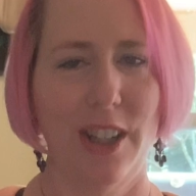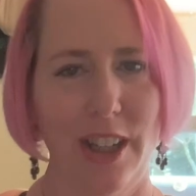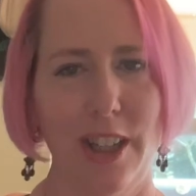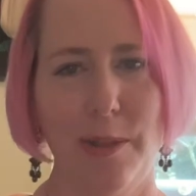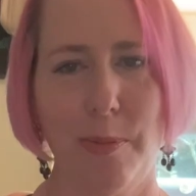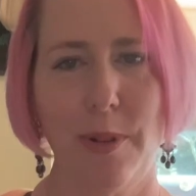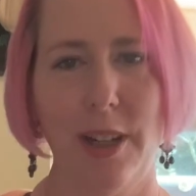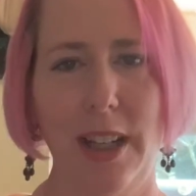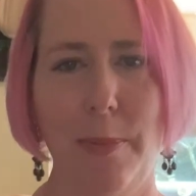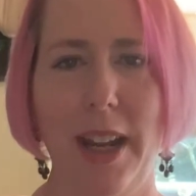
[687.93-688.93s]
it's a
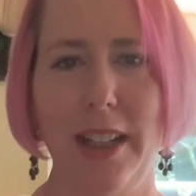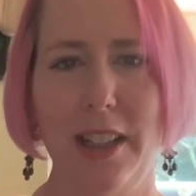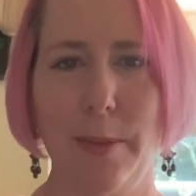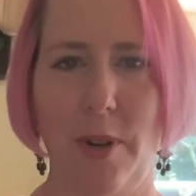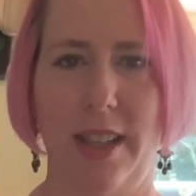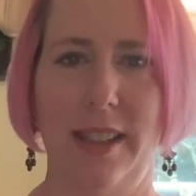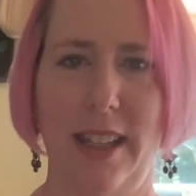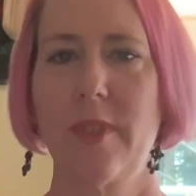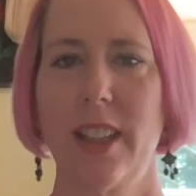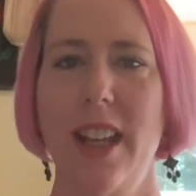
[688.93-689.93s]
pretty painless
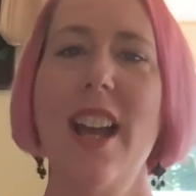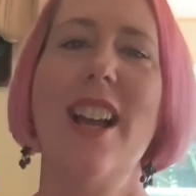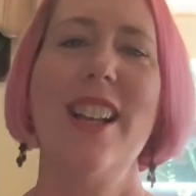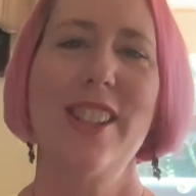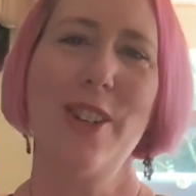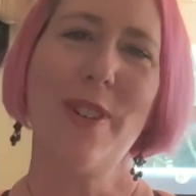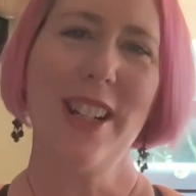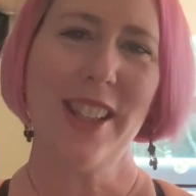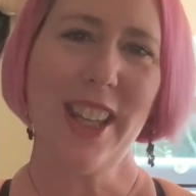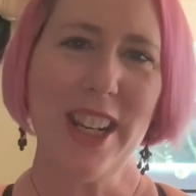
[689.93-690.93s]
process. So I wanted
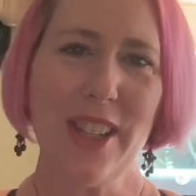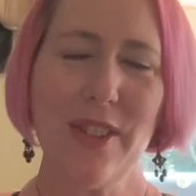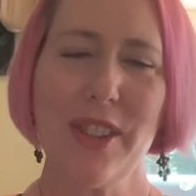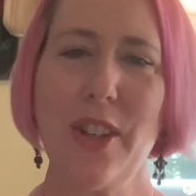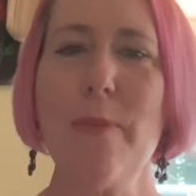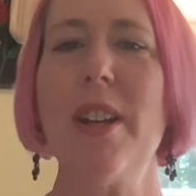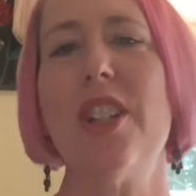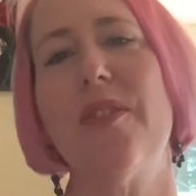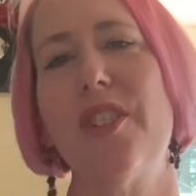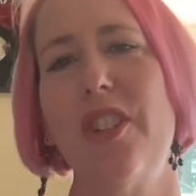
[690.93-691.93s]
to thank you so
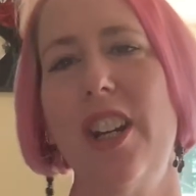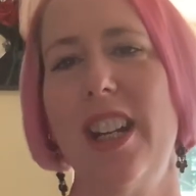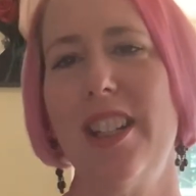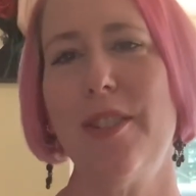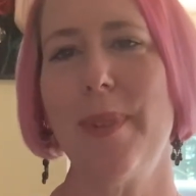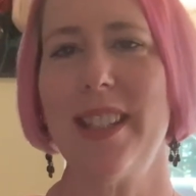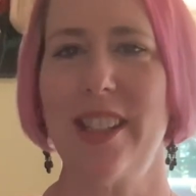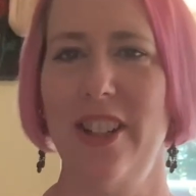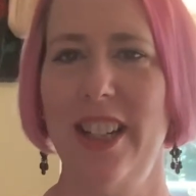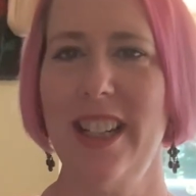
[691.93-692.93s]
much for tuning into my
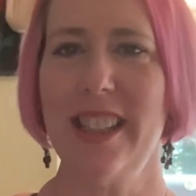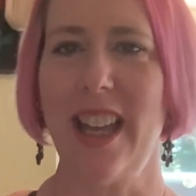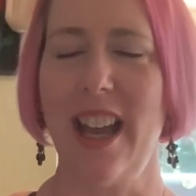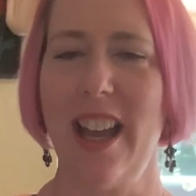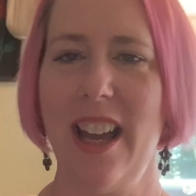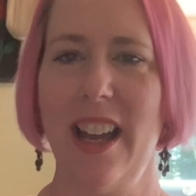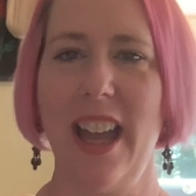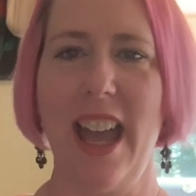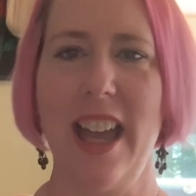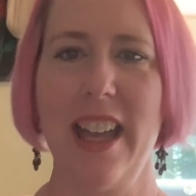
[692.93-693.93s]
series,
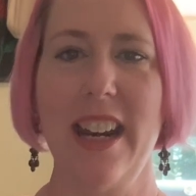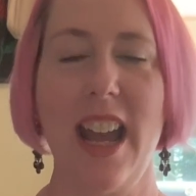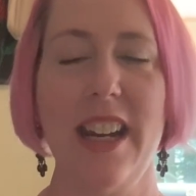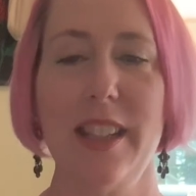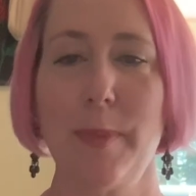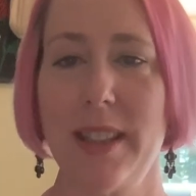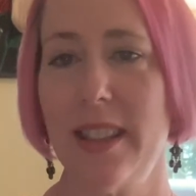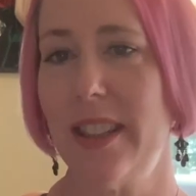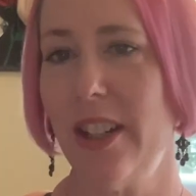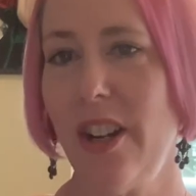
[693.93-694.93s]
and it is my
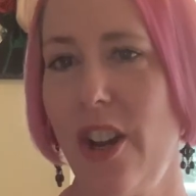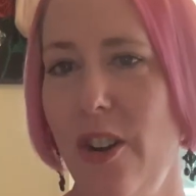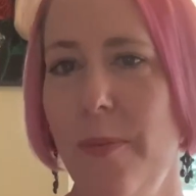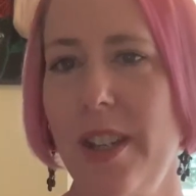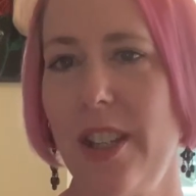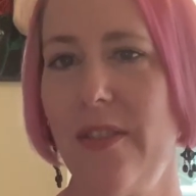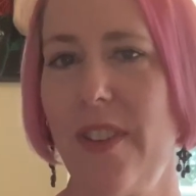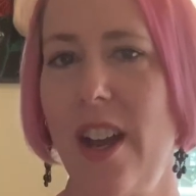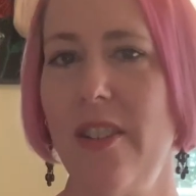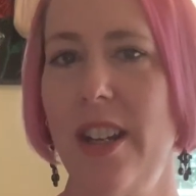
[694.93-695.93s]
sincere hope that you
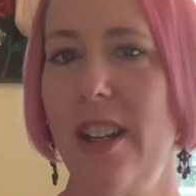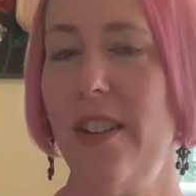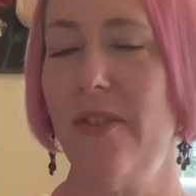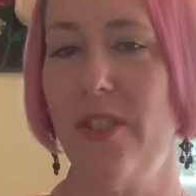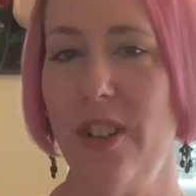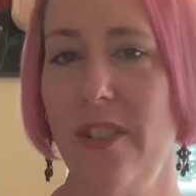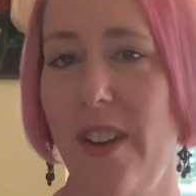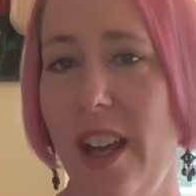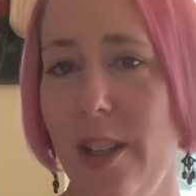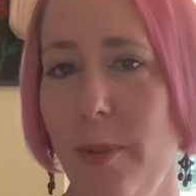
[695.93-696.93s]
found it full of
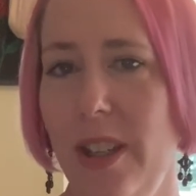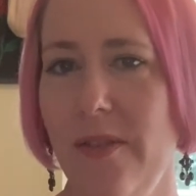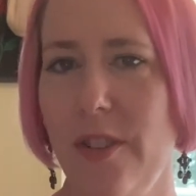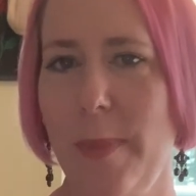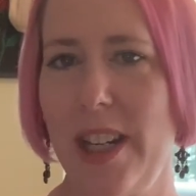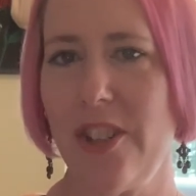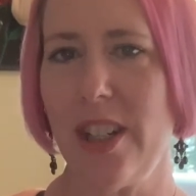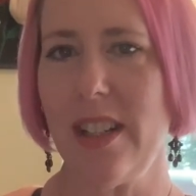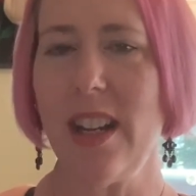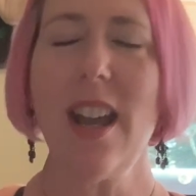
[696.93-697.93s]
valuable information.